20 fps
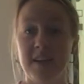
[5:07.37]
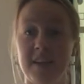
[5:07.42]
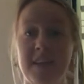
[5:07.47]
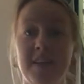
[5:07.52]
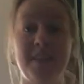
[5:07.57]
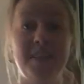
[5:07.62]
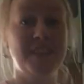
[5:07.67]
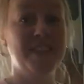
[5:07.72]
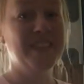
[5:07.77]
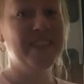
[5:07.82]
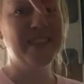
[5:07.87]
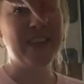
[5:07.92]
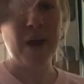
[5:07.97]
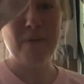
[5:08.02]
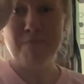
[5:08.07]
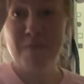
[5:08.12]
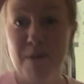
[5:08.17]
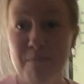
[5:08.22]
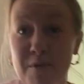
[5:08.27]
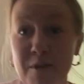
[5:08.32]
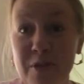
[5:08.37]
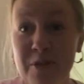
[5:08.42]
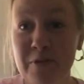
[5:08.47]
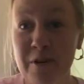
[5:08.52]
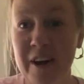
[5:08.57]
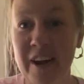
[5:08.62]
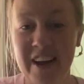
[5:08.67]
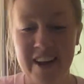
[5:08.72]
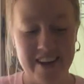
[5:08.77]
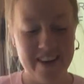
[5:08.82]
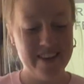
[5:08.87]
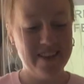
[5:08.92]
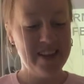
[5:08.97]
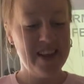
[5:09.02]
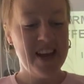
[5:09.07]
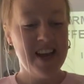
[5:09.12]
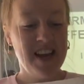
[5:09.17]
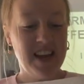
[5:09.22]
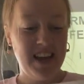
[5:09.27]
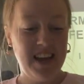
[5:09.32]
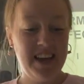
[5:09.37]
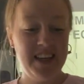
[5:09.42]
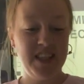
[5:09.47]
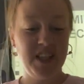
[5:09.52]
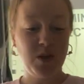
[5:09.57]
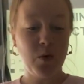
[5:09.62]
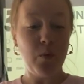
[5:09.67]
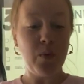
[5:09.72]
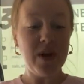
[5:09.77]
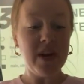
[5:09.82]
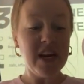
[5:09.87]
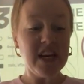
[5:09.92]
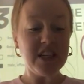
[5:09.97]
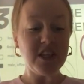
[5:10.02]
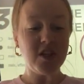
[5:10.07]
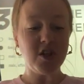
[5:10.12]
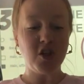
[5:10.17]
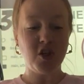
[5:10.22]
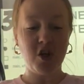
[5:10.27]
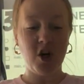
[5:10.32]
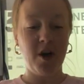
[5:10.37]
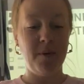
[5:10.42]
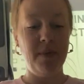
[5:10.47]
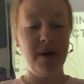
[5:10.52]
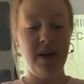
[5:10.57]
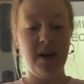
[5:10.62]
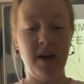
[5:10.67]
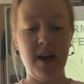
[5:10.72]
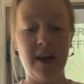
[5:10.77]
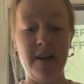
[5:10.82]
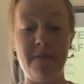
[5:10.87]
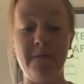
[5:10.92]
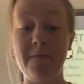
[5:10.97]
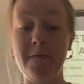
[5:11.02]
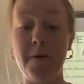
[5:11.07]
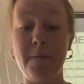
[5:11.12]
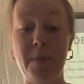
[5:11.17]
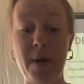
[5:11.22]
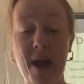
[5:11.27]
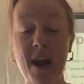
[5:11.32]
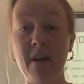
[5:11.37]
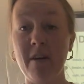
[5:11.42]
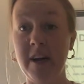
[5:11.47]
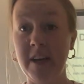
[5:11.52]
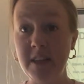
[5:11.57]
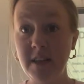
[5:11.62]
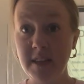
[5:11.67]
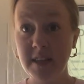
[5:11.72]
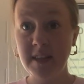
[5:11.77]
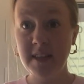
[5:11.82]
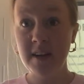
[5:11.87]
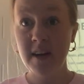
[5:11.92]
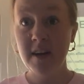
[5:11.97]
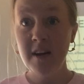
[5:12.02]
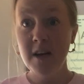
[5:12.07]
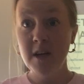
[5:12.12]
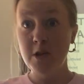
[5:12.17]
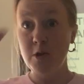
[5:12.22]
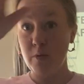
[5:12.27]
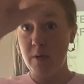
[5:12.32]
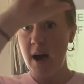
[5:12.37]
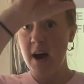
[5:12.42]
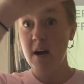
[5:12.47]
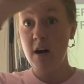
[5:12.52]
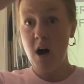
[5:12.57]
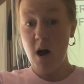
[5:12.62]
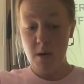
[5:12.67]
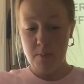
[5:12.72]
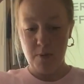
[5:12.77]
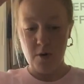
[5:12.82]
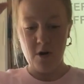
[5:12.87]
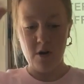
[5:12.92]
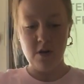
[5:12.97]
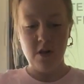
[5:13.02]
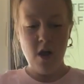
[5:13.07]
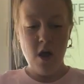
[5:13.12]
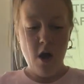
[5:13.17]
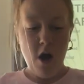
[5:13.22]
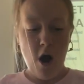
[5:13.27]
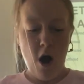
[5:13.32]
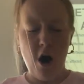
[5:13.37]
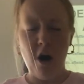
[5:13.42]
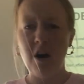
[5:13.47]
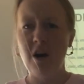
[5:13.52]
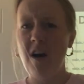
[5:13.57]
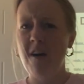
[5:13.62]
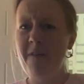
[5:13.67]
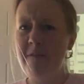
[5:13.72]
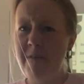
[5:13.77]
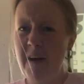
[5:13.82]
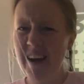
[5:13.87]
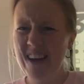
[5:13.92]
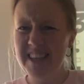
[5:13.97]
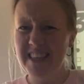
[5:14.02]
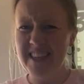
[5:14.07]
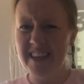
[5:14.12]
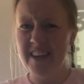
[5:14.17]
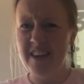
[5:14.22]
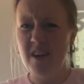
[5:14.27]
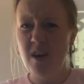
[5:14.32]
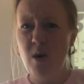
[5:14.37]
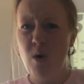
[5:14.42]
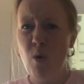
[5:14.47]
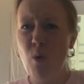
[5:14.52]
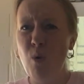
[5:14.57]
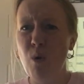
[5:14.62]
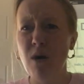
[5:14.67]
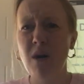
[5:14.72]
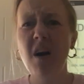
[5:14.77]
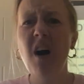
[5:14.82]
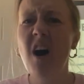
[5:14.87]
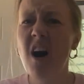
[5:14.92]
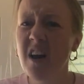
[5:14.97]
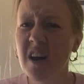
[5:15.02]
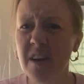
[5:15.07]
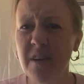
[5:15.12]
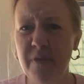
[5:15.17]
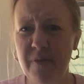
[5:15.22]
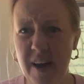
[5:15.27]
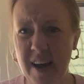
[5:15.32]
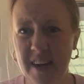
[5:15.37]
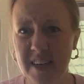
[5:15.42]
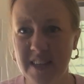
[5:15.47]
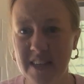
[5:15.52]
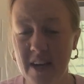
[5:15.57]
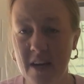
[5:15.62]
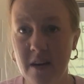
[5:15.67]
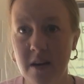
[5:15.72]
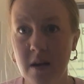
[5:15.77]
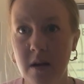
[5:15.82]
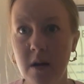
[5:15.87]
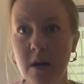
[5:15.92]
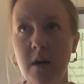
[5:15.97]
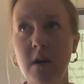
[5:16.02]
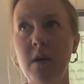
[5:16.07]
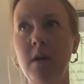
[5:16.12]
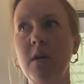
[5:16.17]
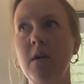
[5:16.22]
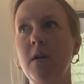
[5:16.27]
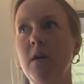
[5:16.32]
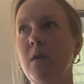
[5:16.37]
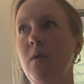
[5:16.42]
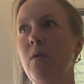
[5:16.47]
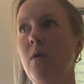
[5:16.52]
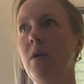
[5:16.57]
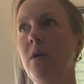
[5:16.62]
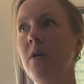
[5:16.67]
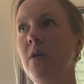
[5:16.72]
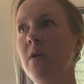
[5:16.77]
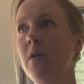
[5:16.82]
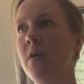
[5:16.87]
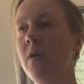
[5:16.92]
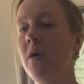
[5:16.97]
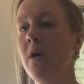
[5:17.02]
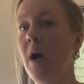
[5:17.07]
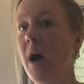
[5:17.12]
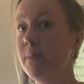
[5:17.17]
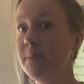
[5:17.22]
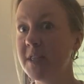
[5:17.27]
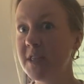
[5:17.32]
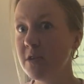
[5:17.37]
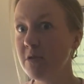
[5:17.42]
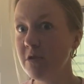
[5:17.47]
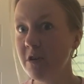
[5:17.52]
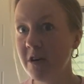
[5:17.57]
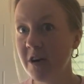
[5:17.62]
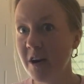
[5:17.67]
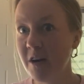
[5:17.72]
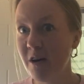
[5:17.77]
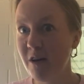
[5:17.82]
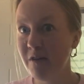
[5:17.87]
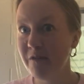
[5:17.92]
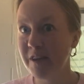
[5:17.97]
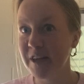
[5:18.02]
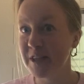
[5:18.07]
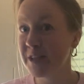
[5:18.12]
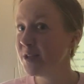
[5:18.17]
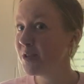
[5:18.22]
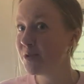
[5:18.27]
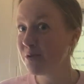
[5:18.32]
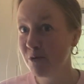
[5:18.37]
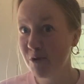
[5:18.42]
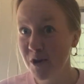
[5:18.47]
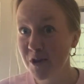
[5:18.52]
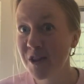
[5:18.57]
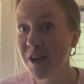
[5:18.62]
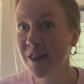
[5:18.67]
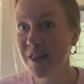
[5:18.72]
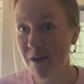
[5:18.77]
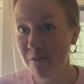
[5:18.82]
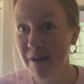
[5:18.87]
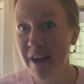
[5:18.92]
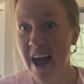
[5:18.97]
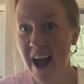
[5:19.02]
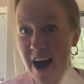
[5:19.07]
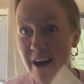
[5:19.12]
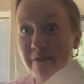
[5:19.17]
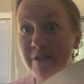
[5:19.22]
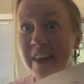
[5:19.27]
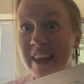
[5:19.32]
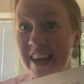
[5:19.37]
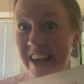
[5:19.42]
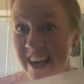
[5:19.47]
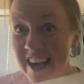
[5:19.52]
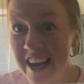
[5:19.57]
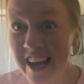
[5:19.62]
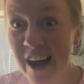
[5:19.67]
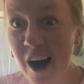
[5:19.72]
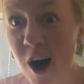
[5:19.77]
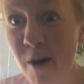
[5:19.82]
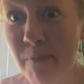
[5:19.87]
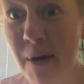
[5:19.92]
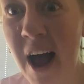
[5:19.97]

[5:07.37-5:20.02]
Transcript: Step number 3 is we need to determine if the parents, so that couple, are affected or unaffected. I'm still learning all of this, so good thing that we have the key up